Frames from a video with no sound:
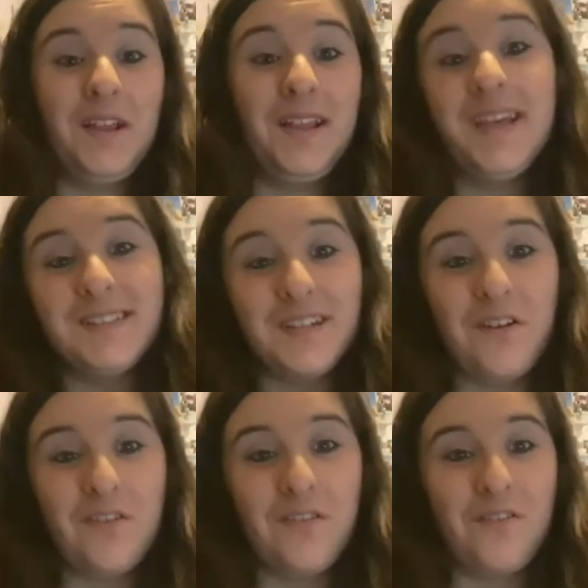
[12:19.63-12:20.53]
Leading
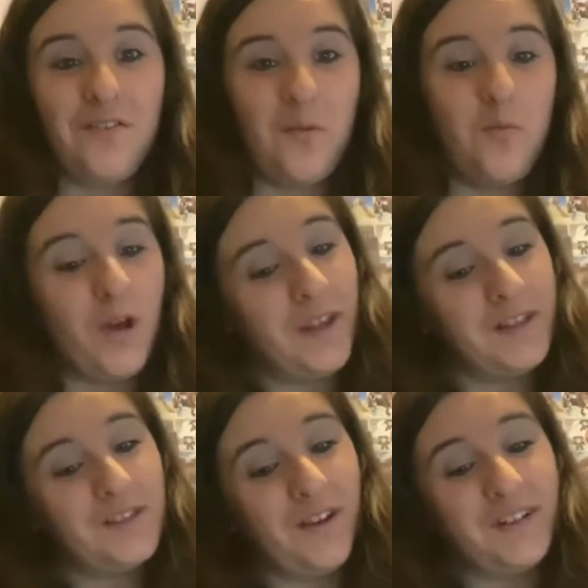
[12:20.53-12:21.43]
on from one
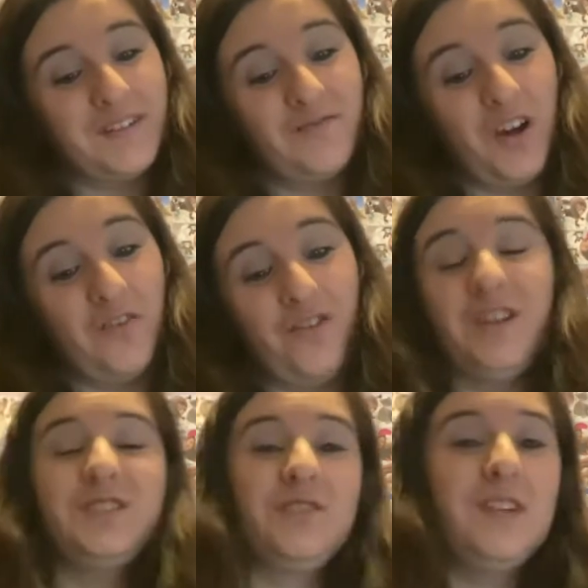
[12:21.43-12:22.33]
interactive dark
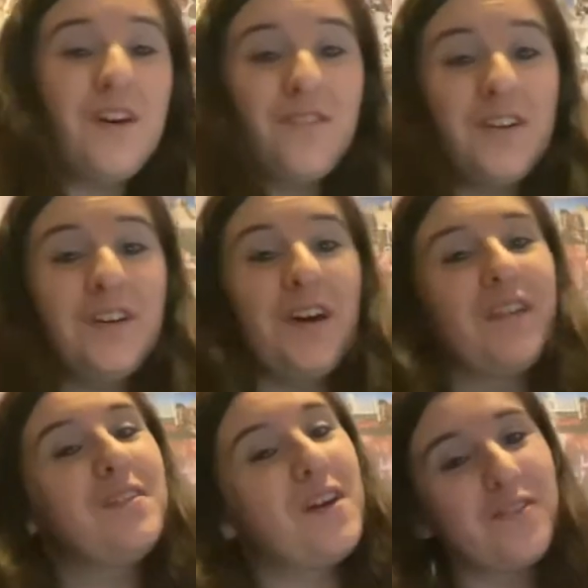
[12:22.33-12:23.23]
ride to
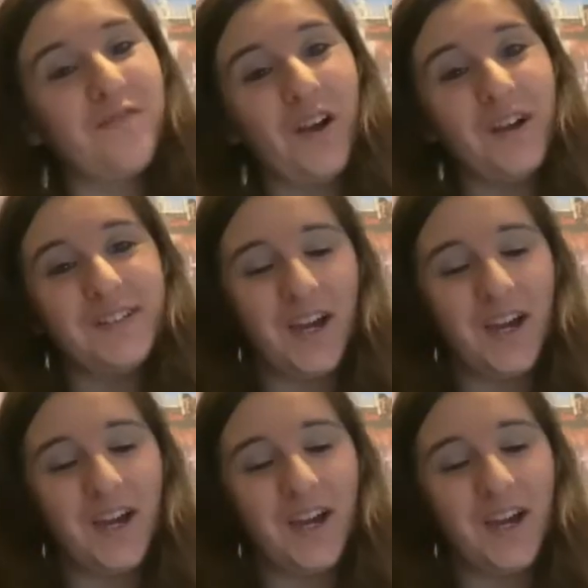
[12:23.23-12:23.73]
another ride